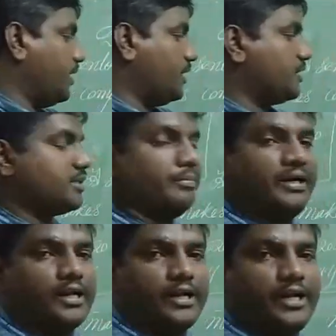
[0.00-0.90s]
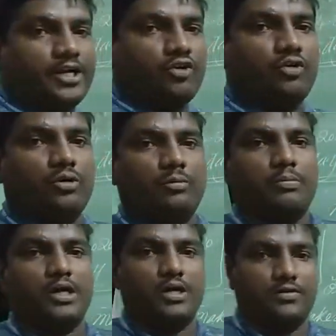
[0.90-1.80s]
the some
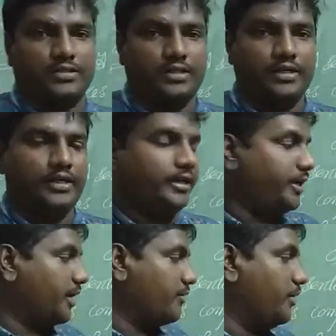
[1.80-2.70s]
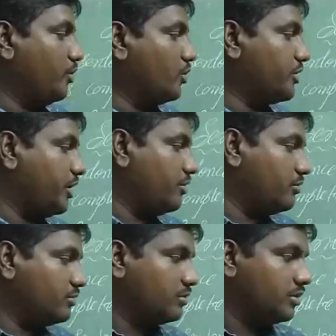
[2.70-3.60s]
interrogative pronouns. Here we don't
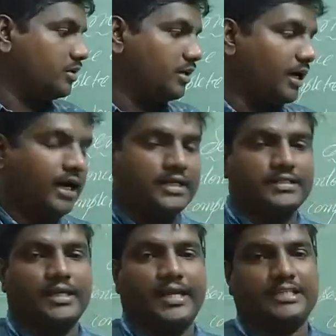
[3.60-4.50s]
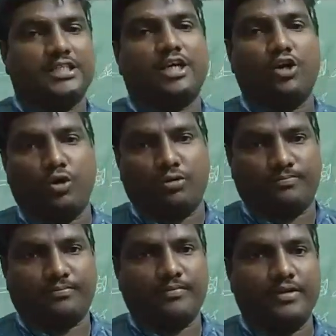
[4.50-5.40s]
give answer yes or
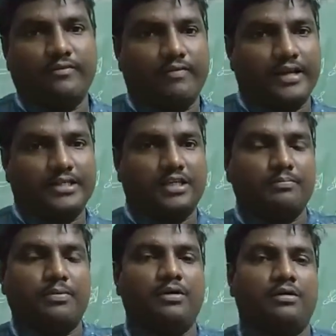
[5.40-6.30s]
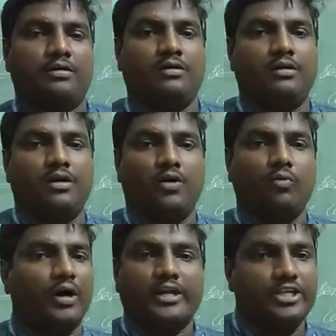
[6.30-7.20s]
no. For example,
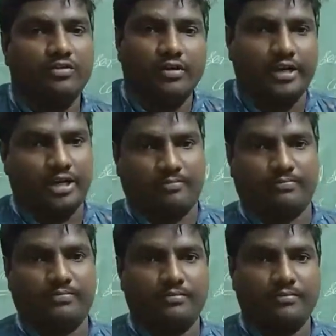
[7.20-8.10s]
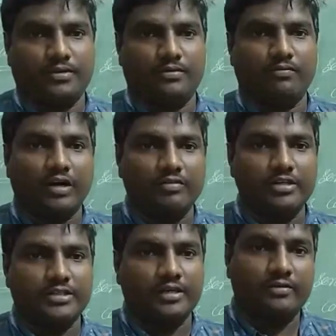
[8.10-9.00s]
what is your name? What
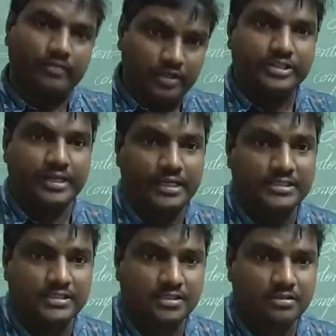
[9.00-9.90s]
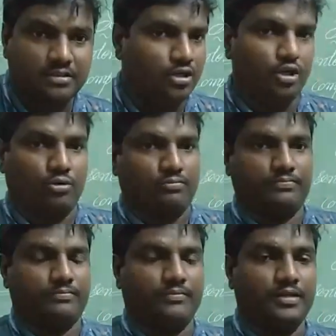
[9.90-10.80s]
will you say? Will you say yes? No.